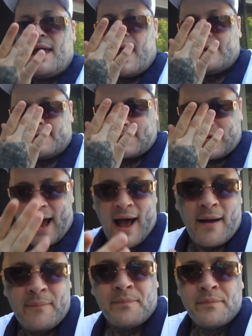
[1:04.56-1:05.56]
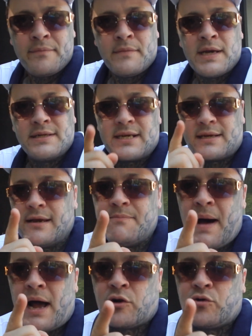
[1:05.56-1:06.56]
and it's time to give
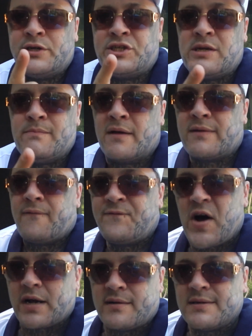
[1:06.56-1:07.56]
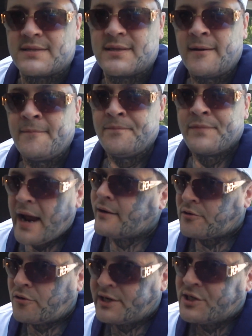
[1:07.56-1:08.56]
my cringy motherfuckers that
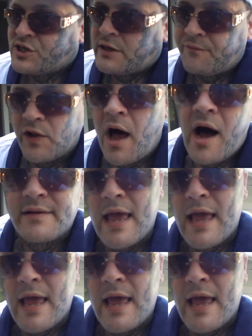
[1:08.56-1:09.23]
cringy vlog